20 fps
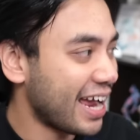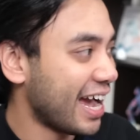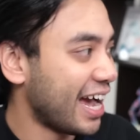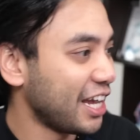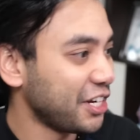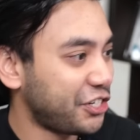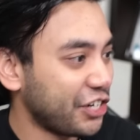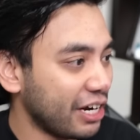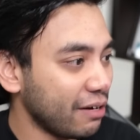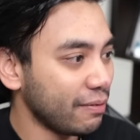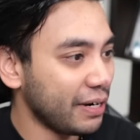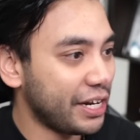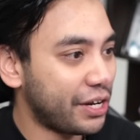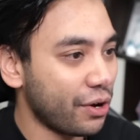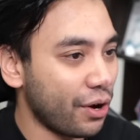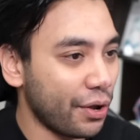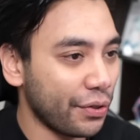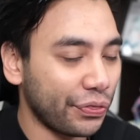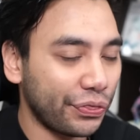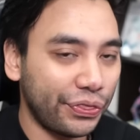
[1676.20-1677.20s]
genuinely
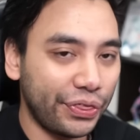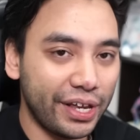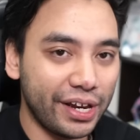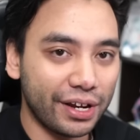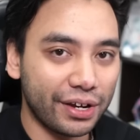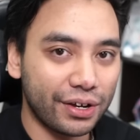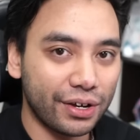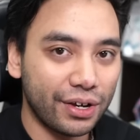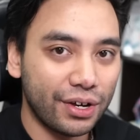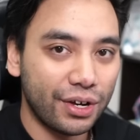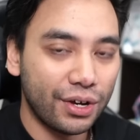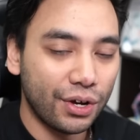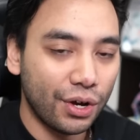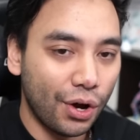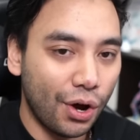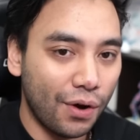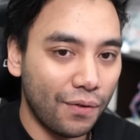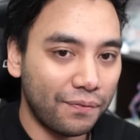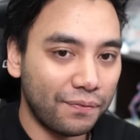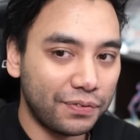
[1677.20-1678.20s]
can't think
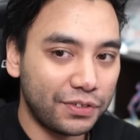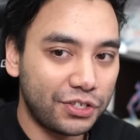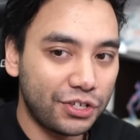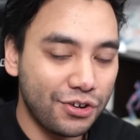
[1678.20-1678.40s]
of